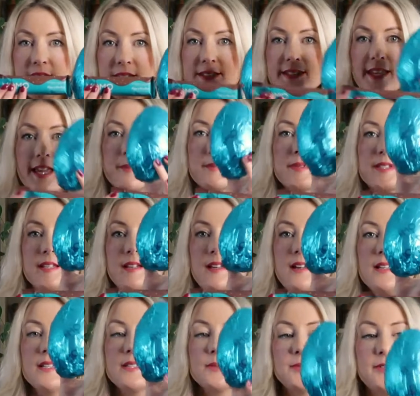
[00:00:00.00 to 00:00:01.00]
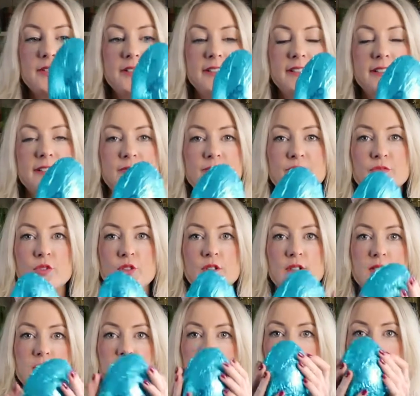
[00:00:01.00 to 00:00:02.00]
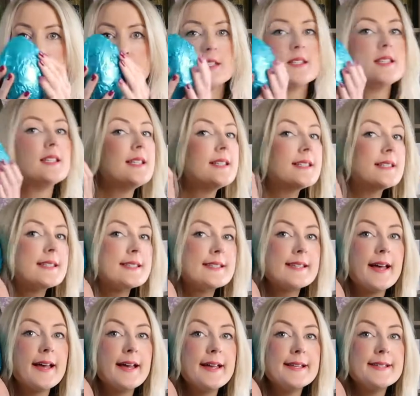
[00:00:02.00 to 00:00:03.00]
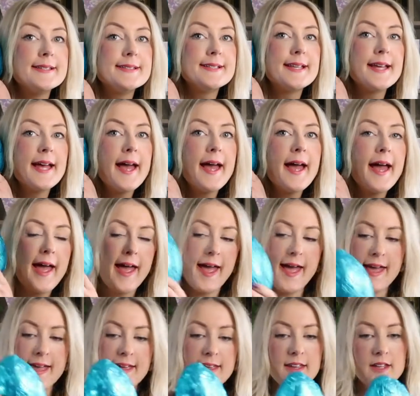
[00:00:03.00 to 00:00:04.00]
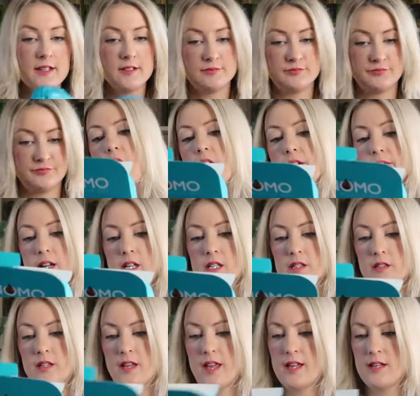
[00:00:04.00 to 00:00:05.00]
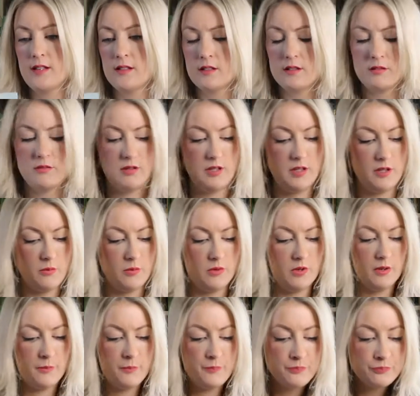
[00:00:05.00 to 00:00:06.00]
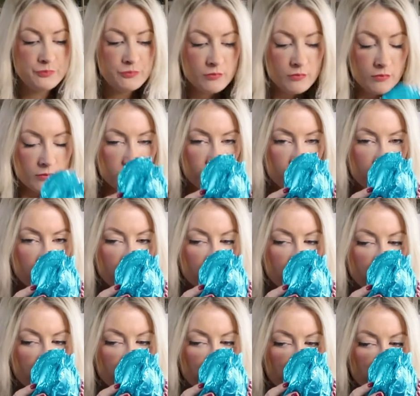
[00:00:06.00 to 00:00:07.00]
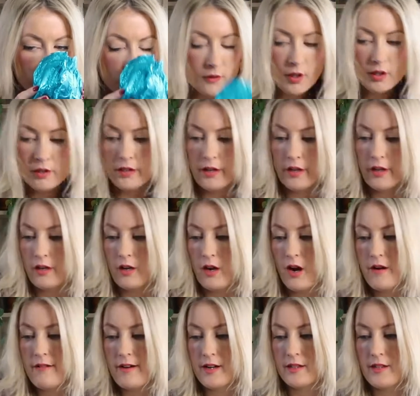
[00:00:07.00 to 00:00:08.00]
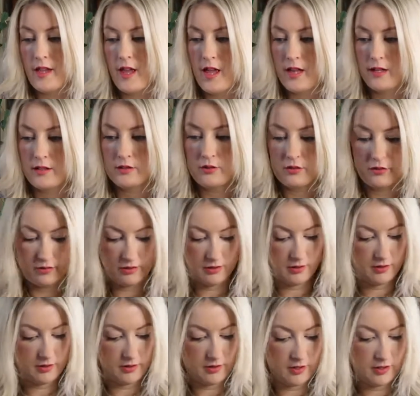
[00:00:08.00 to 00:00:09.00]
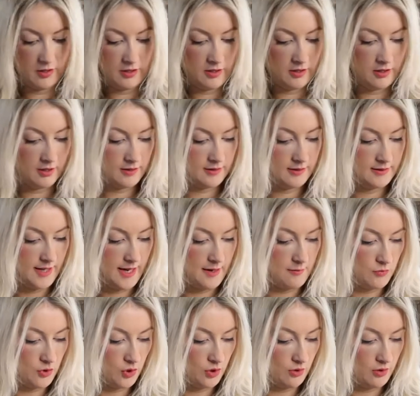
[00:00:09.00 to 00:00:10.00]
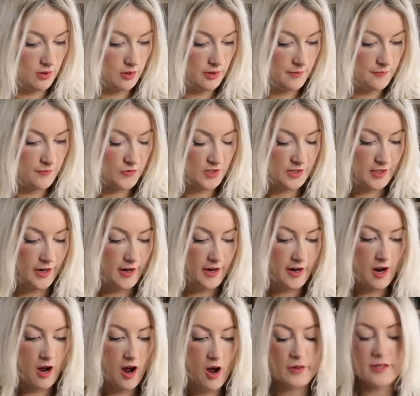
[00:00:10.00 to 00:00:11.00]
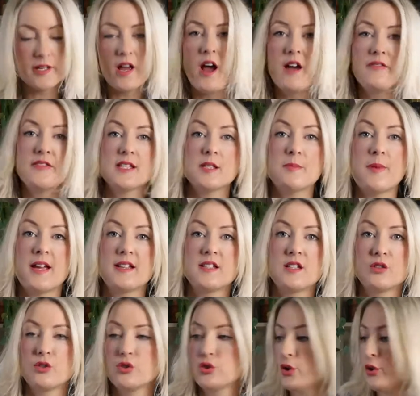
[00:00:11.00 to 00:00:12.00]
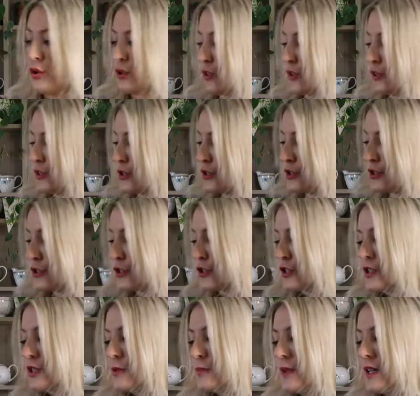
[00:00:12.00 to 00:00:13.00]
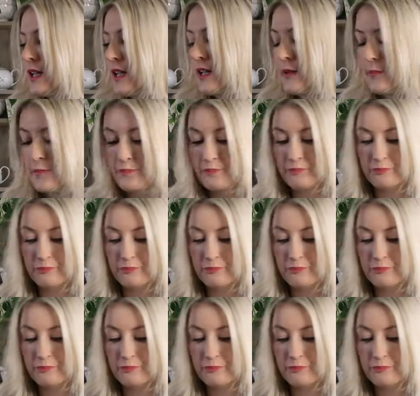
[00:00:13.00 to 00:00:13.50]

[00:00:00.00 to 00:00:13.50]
same with the last one. Good, decent size egg. I reckon the eggs, you know what? Yeah, I reckon the eggs got the same chocolate. So I was half expecting the chocolate to just be